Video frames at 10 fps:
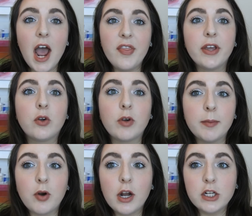I think
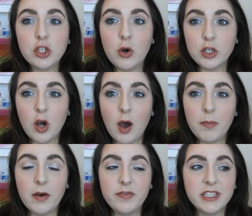cream products go on
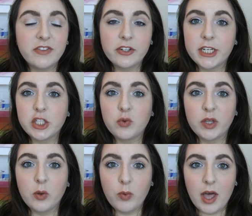top of this foundation
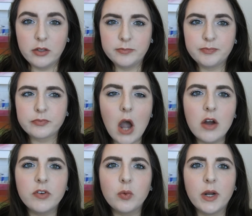really well.
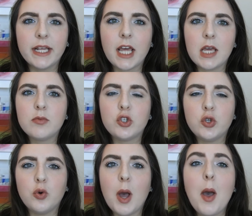However, when it came
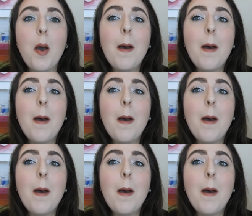to